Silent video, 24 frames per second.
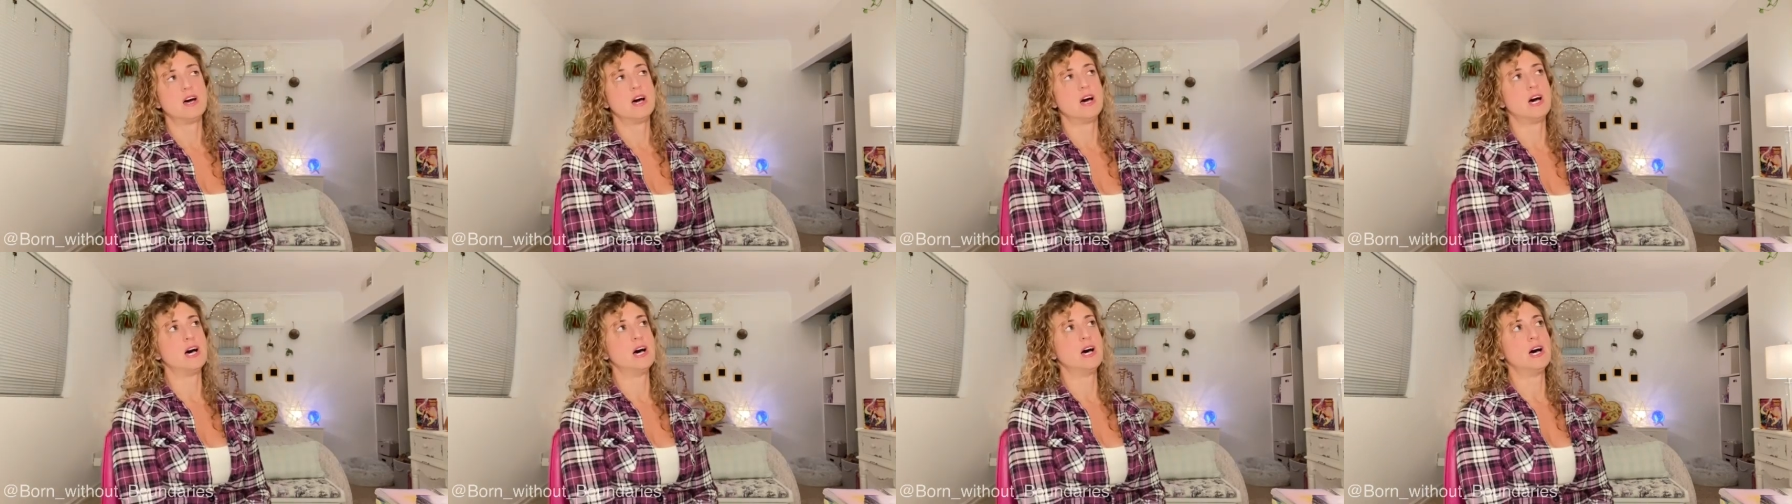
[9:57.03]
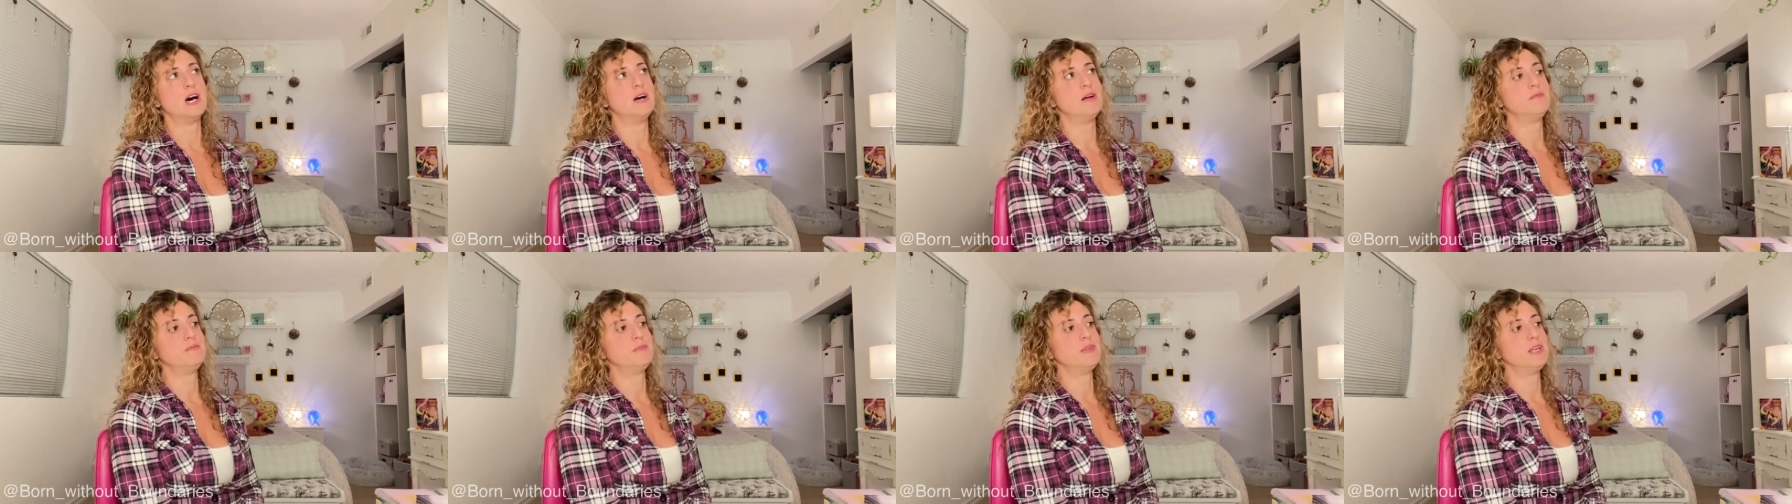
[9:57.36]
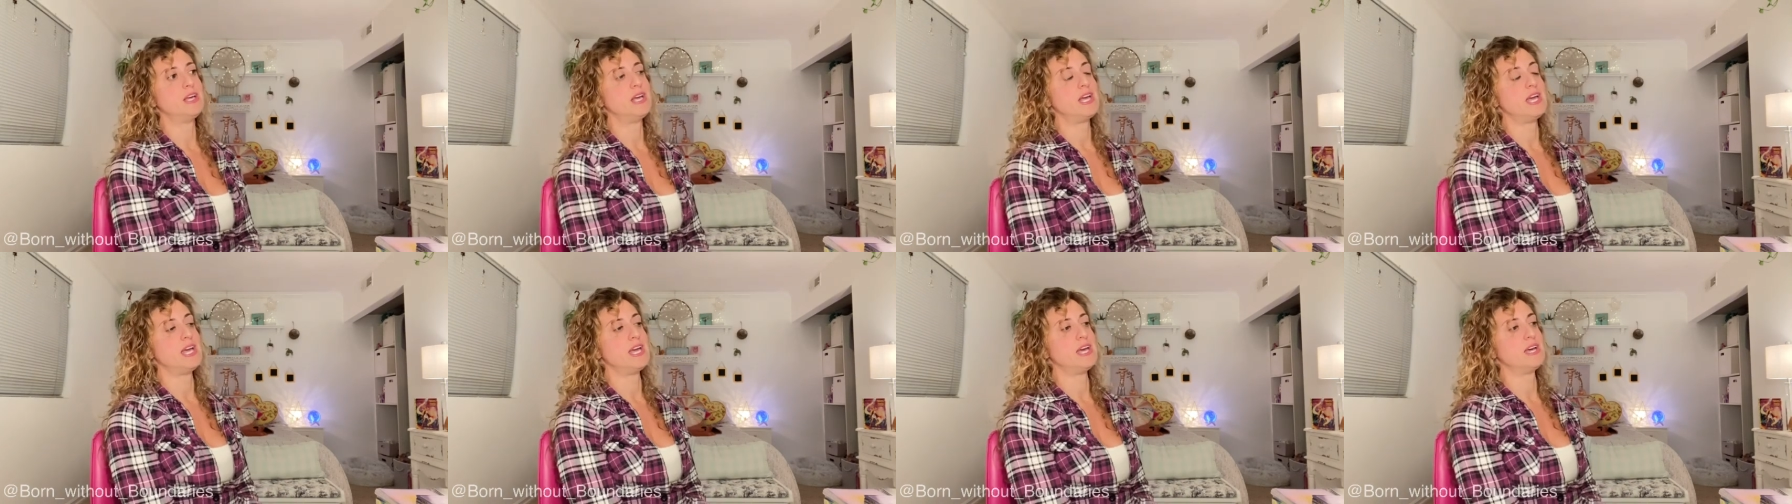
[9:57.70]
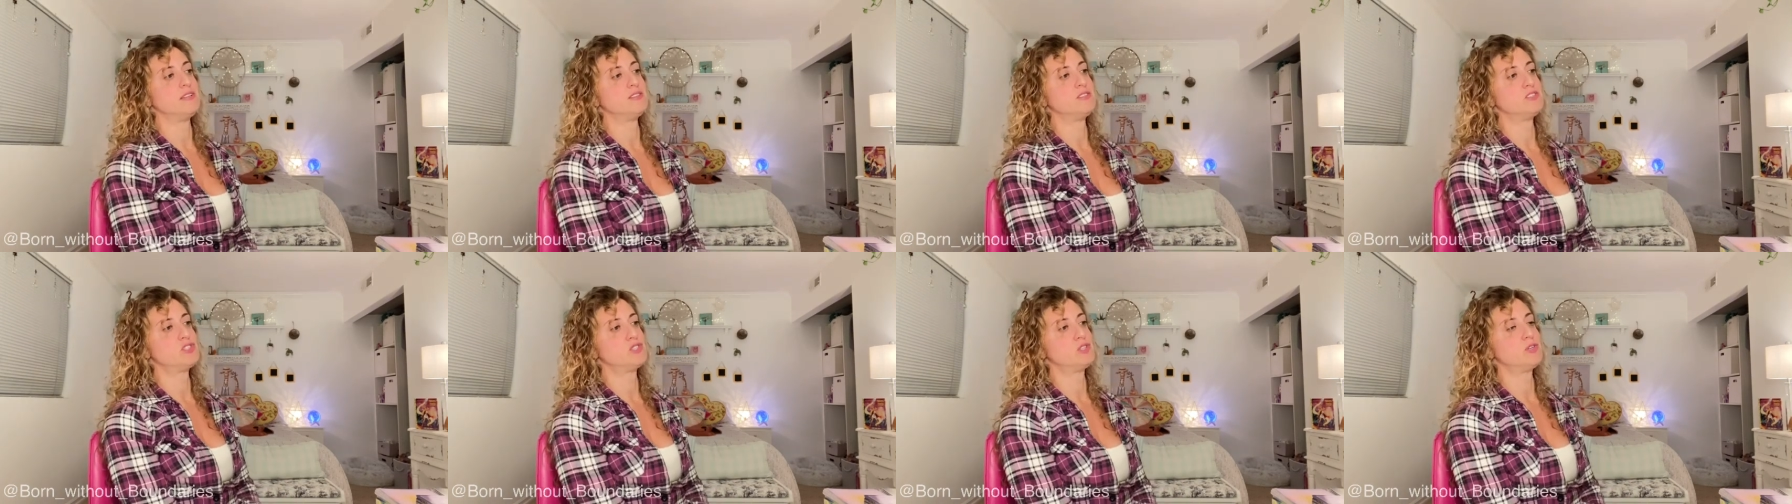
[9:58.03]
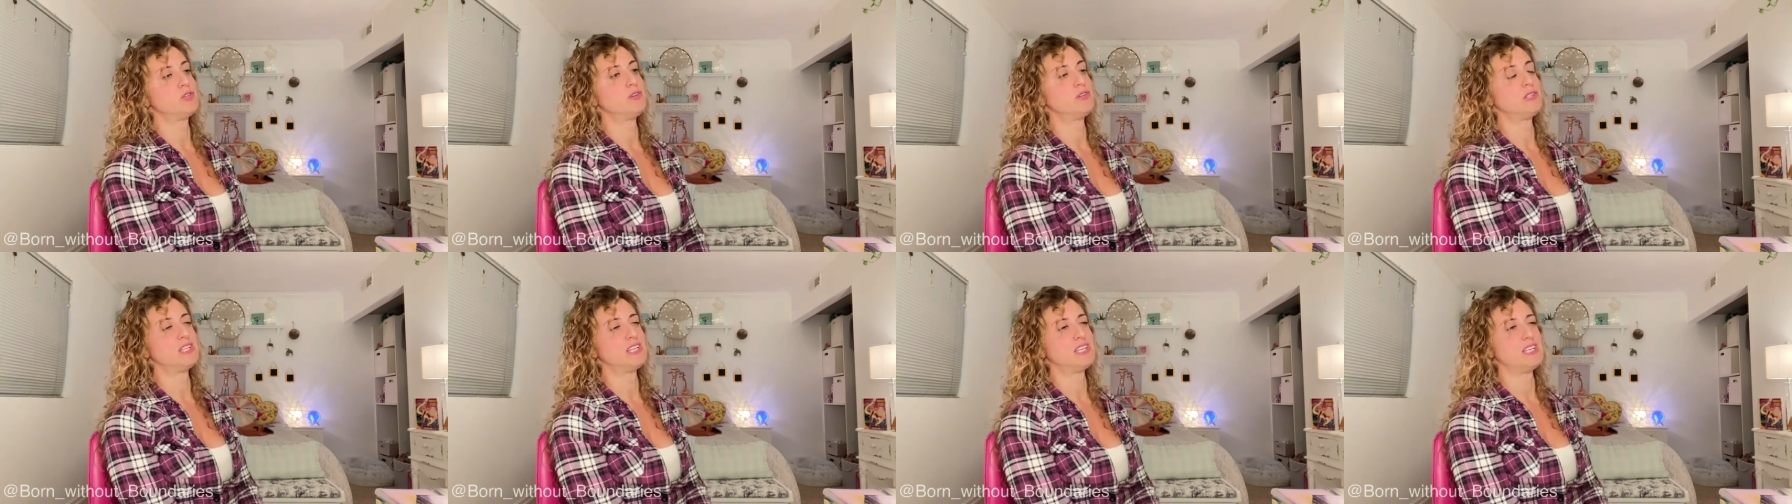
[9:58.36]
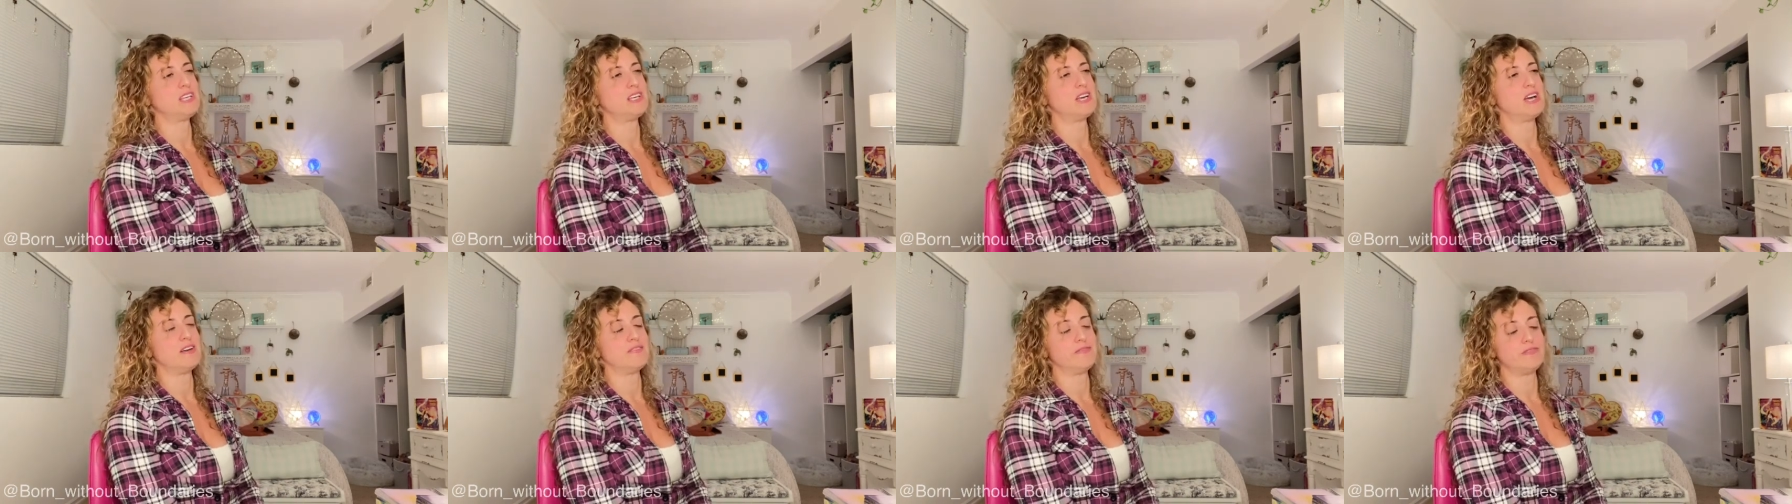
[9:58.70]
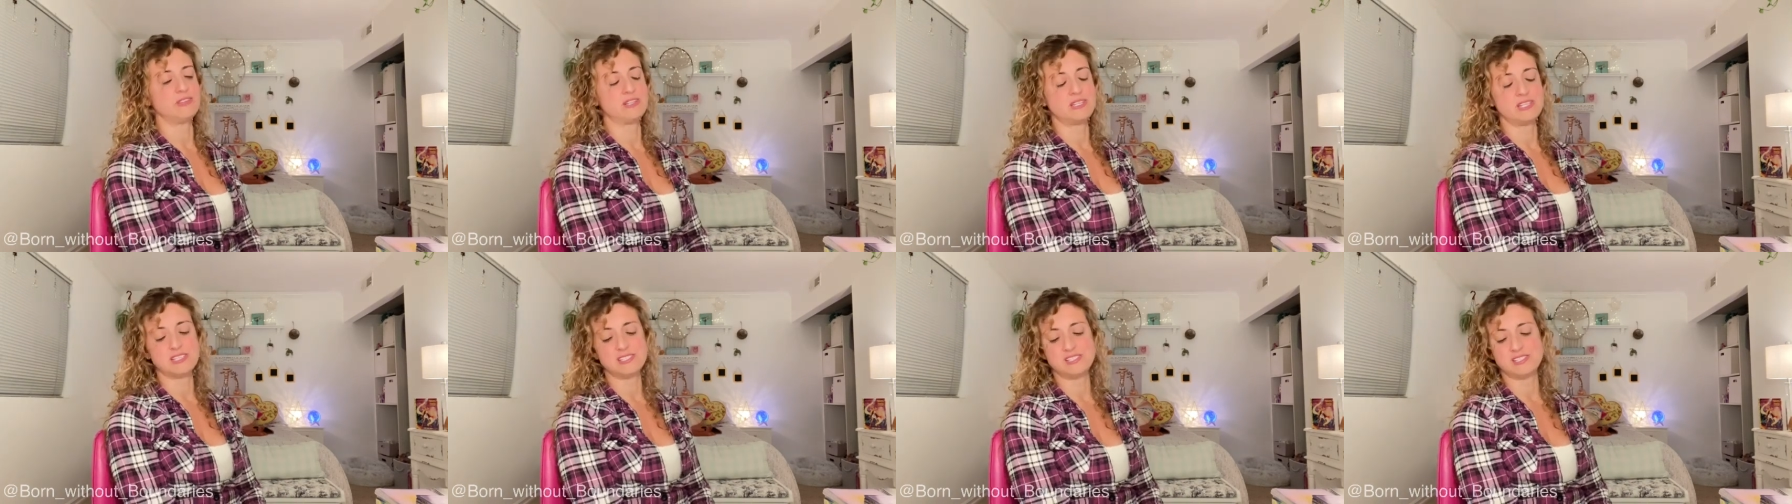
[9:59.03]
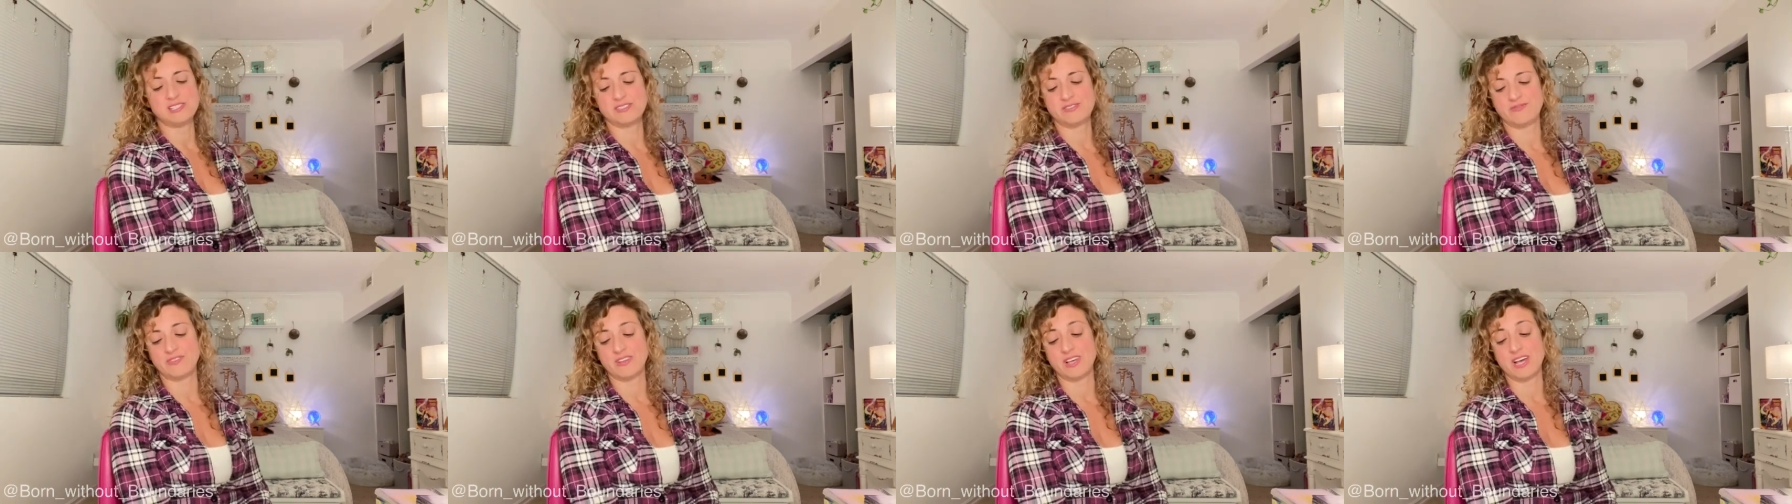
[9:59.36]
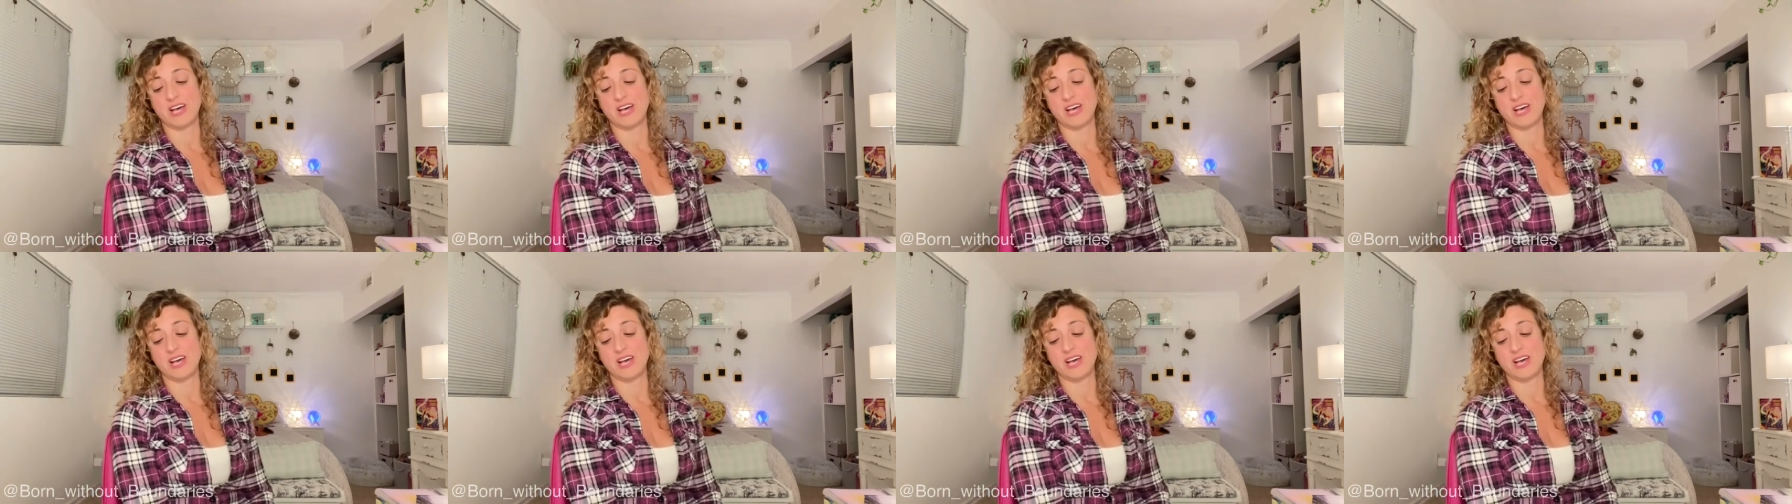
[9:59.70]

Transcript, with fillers: Um, and certainly uh, this,